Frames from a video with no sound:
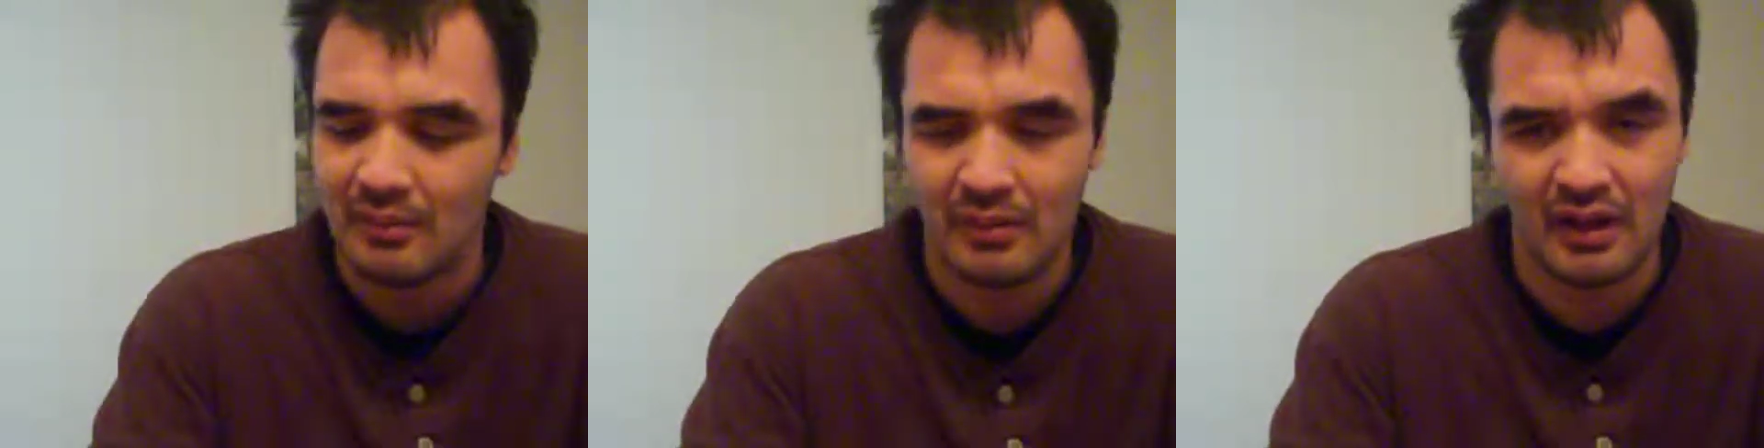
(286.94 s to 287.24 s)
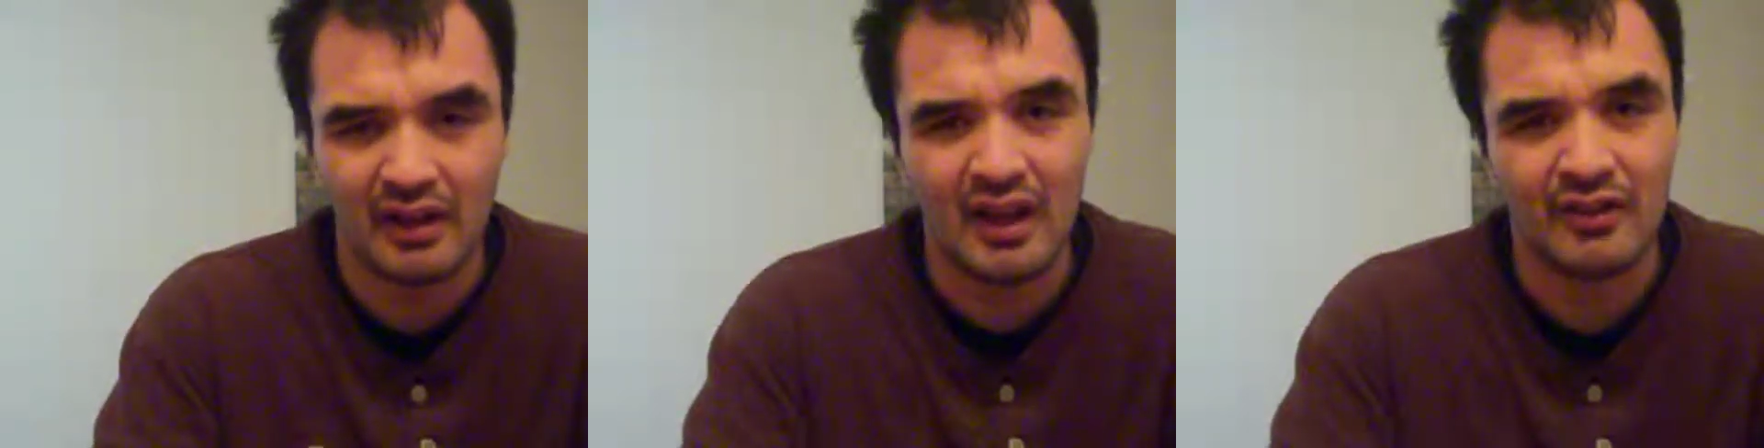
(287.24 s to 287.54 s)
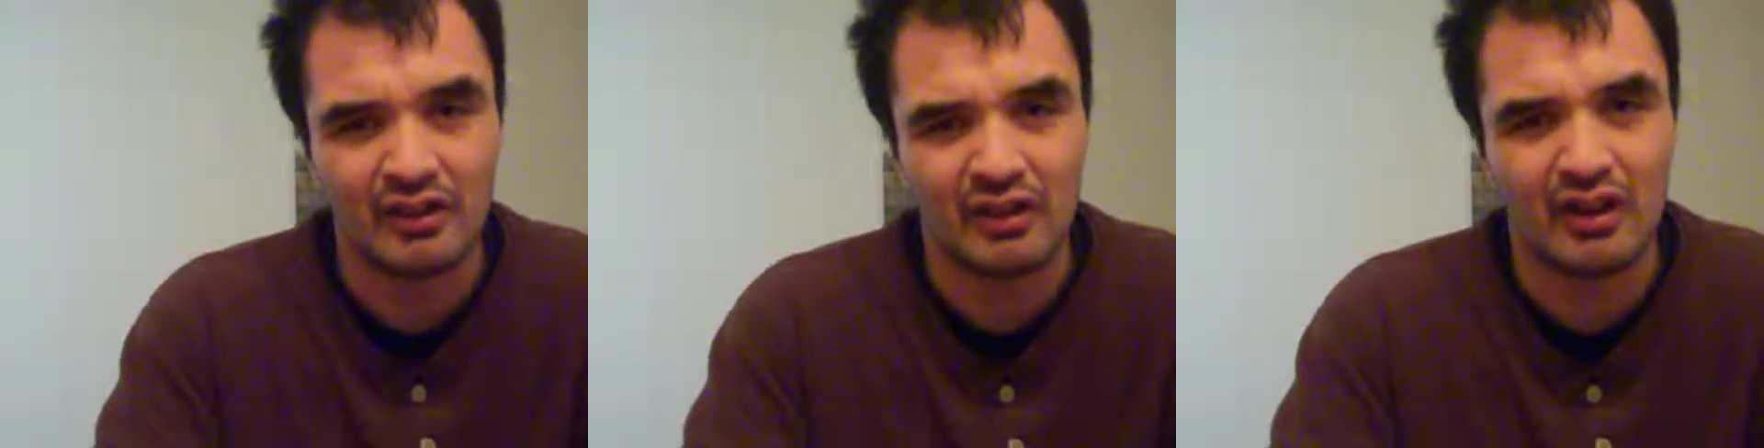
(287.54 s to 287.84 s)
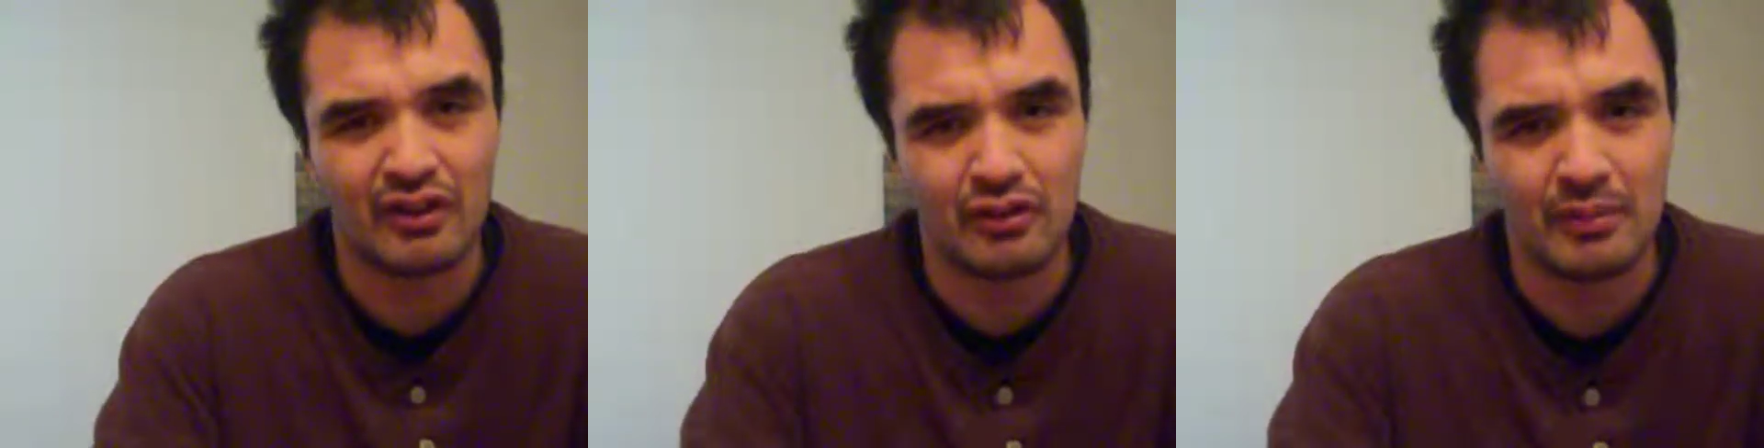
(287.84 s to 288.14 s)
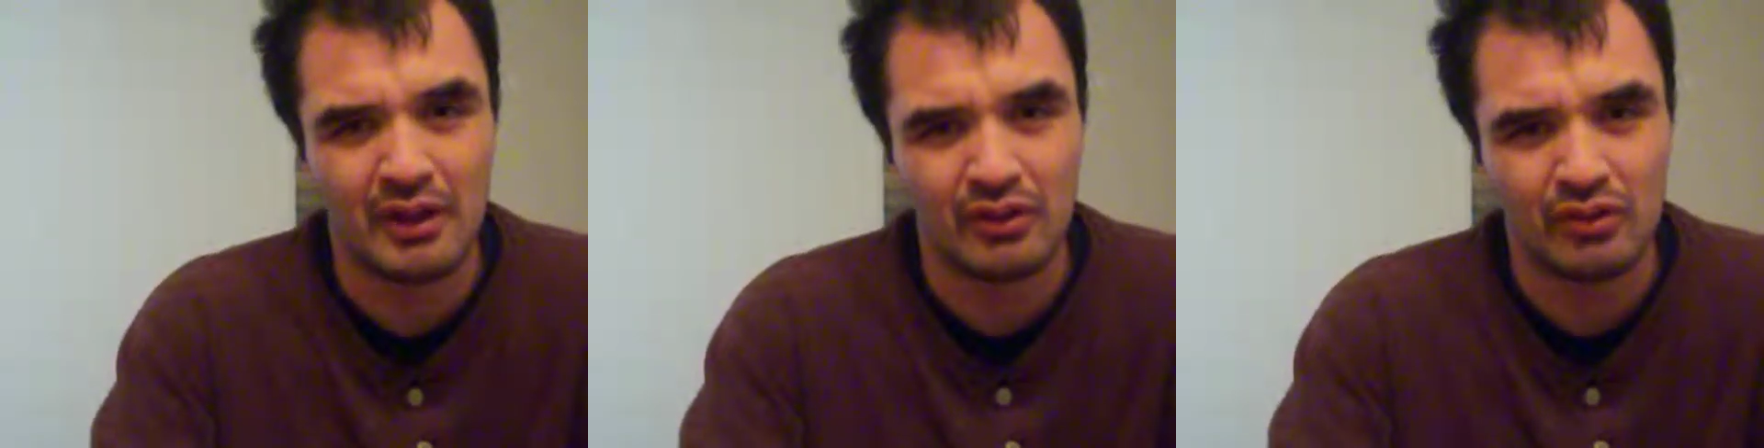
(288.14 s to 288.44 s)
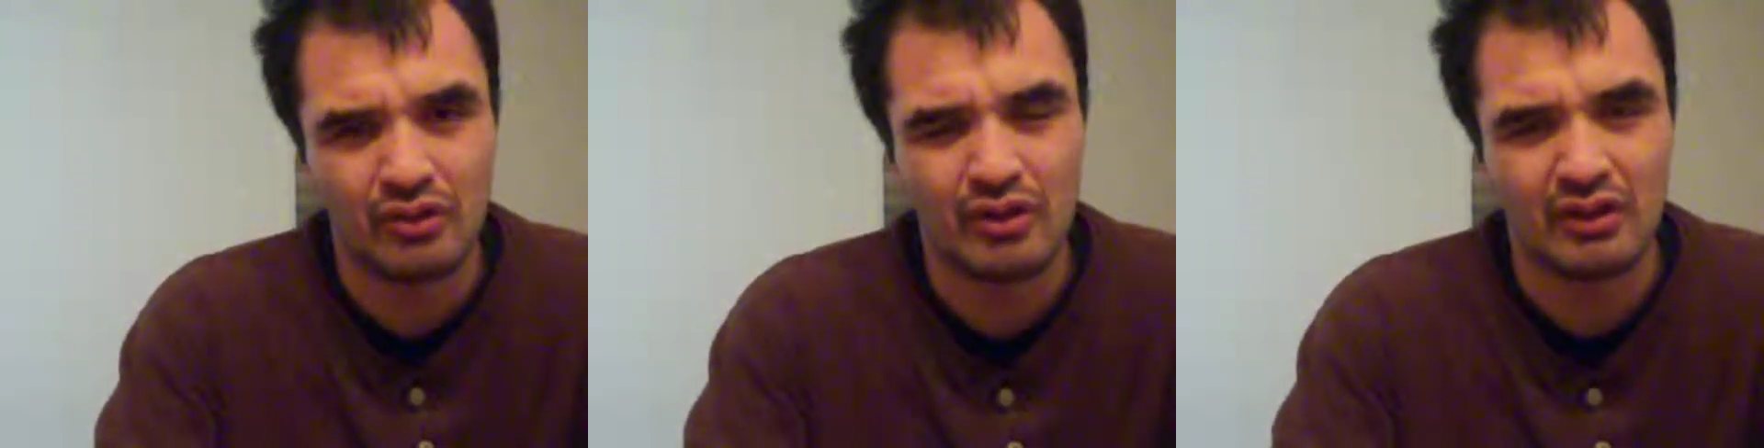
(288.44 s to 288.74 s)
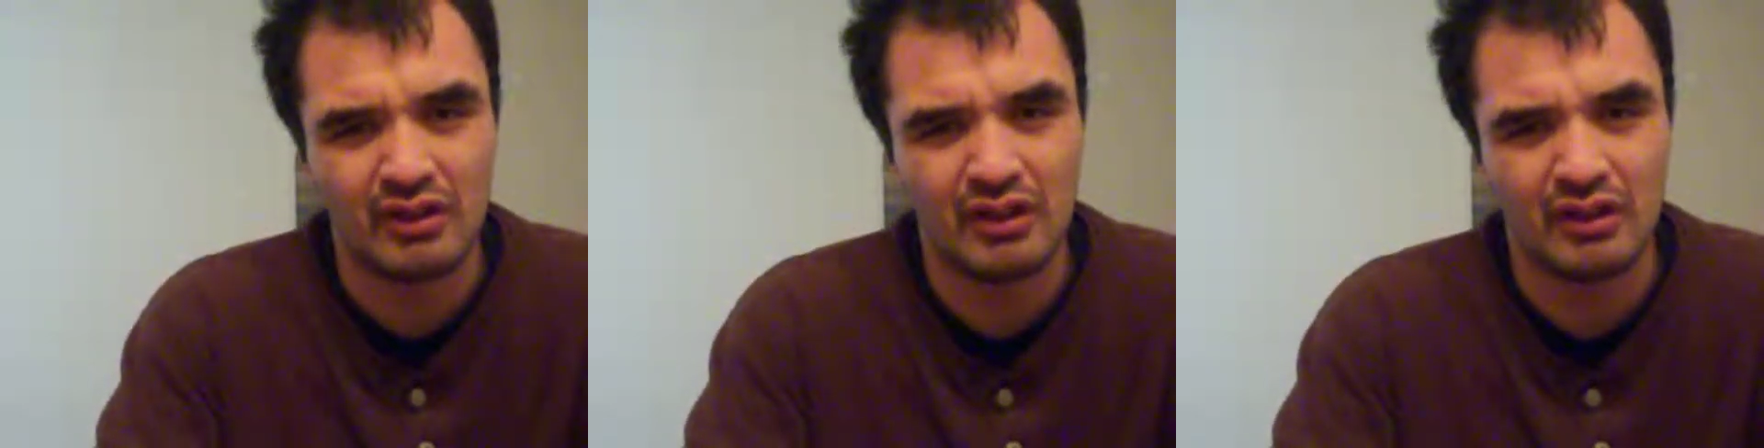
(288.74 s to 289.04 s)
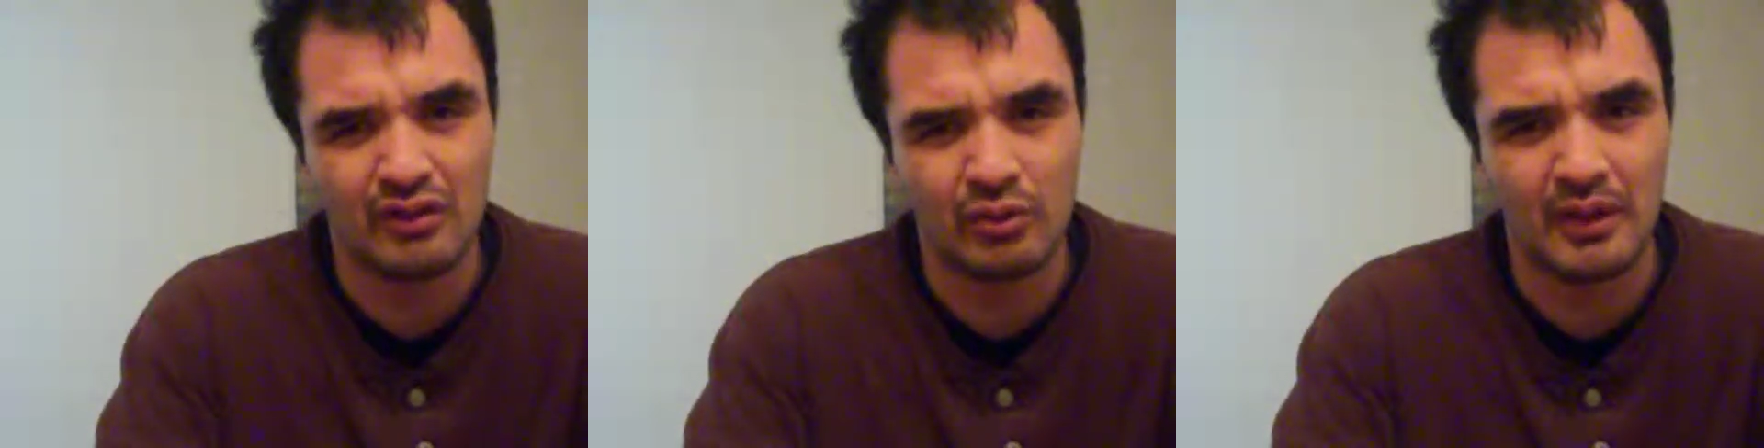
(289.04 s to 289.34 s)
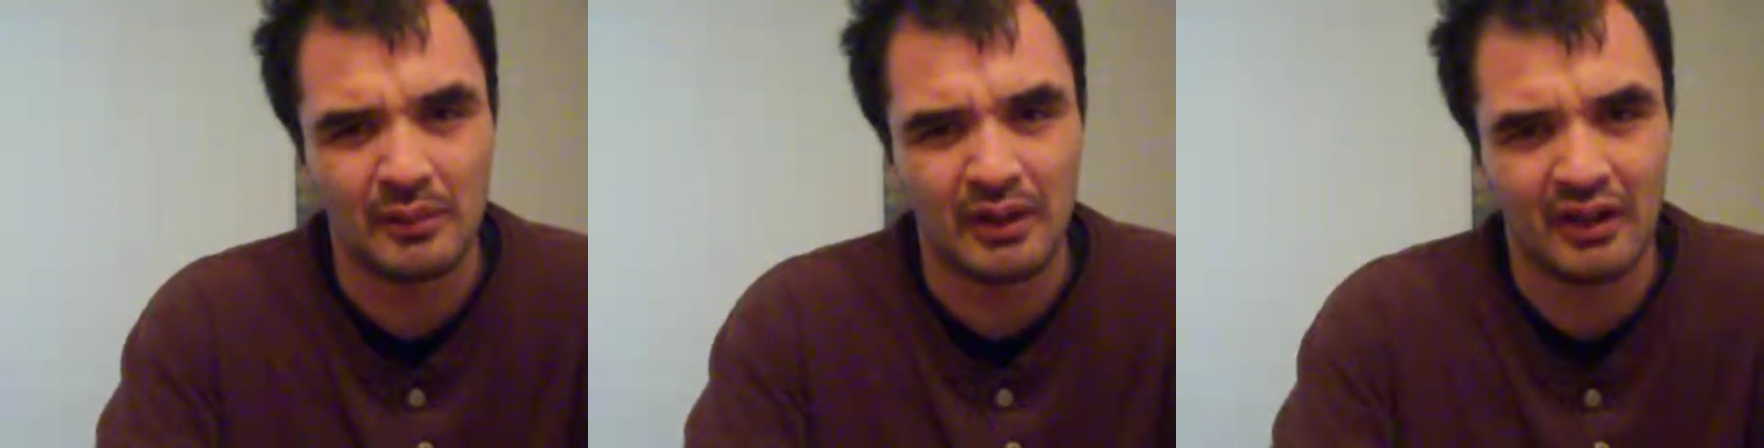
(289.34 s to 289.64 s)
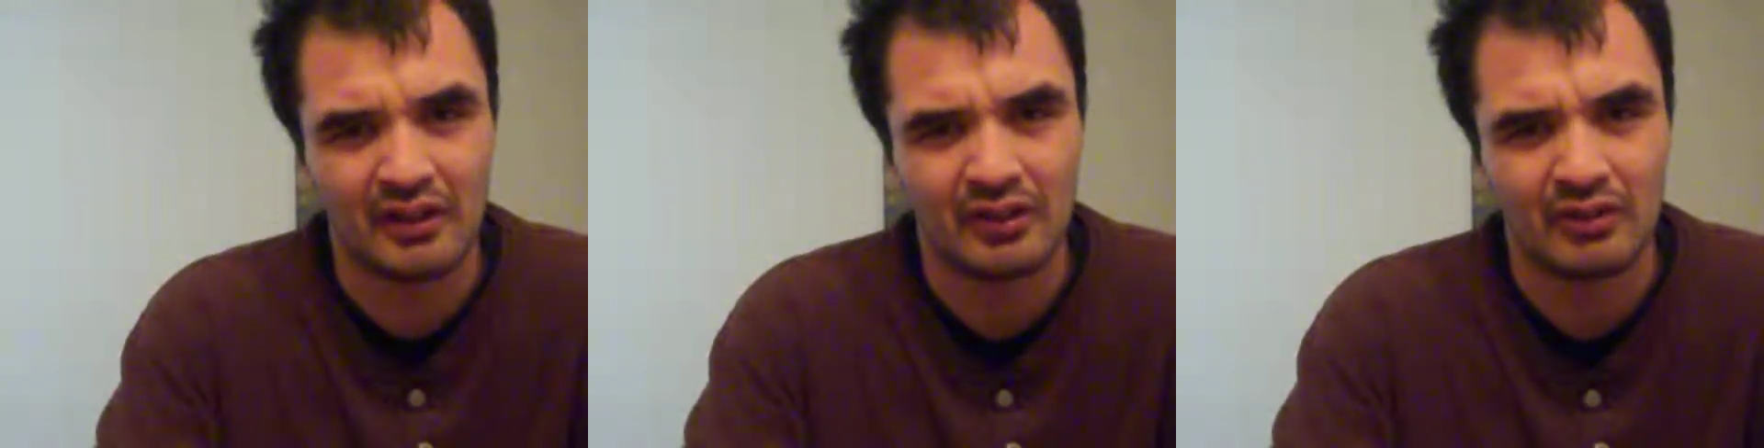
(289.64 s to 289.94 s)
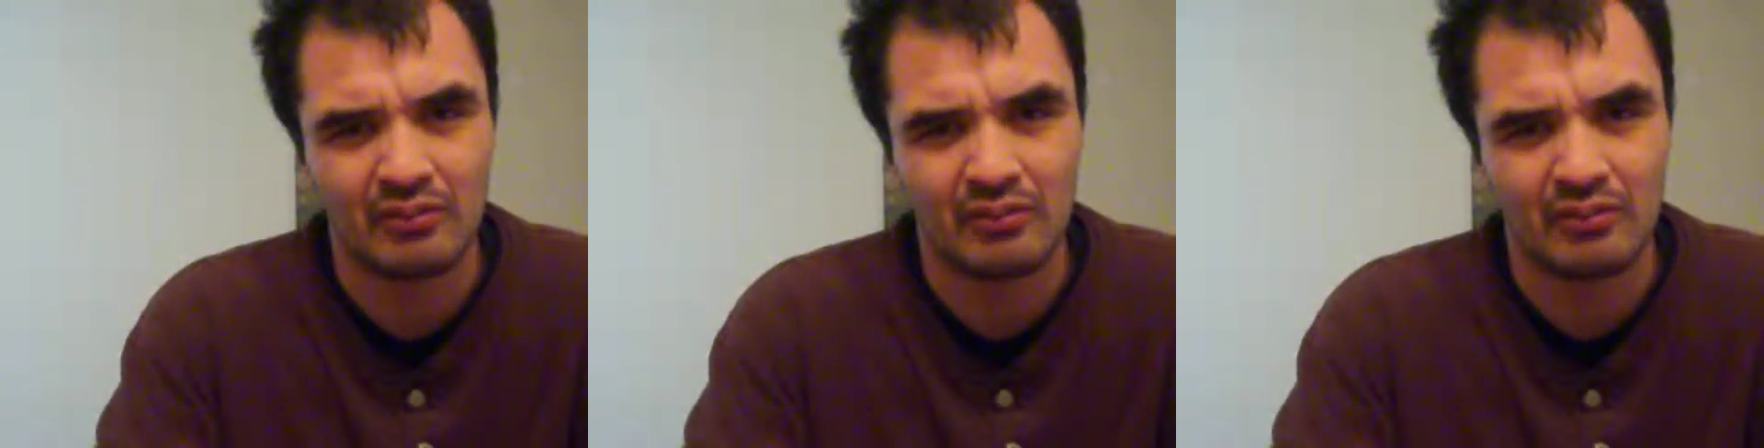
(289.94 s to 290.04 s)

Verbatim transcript: But on average, it costs you about 13 to 20 bucks.